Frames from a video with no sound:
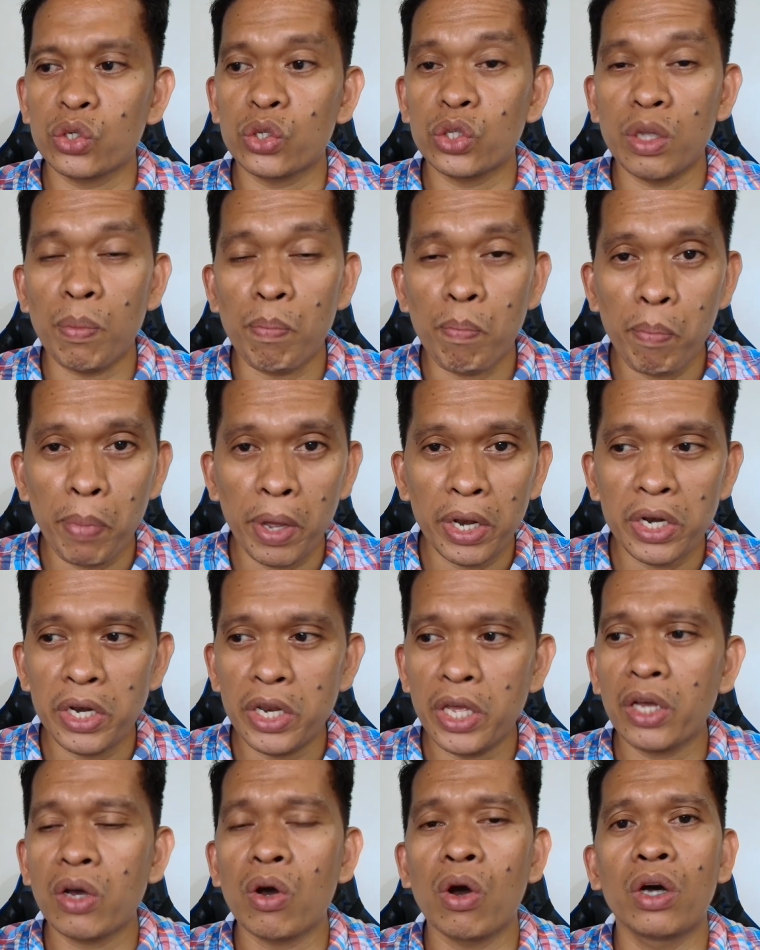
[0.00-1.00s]

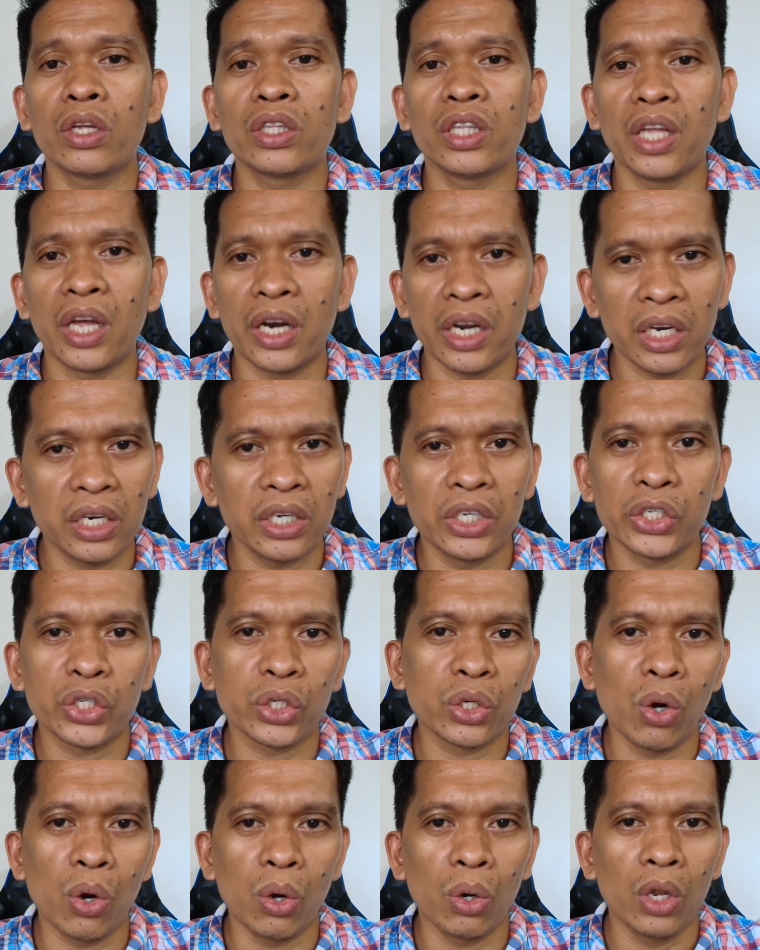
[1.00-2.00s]
depending on the reader's
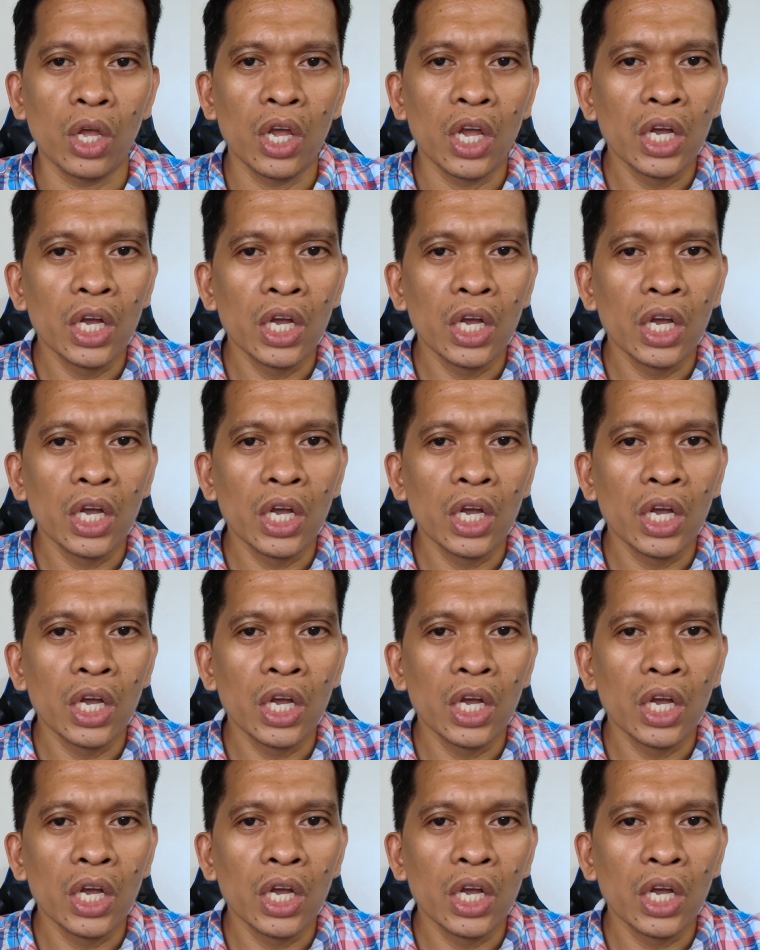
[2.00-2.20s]
goal.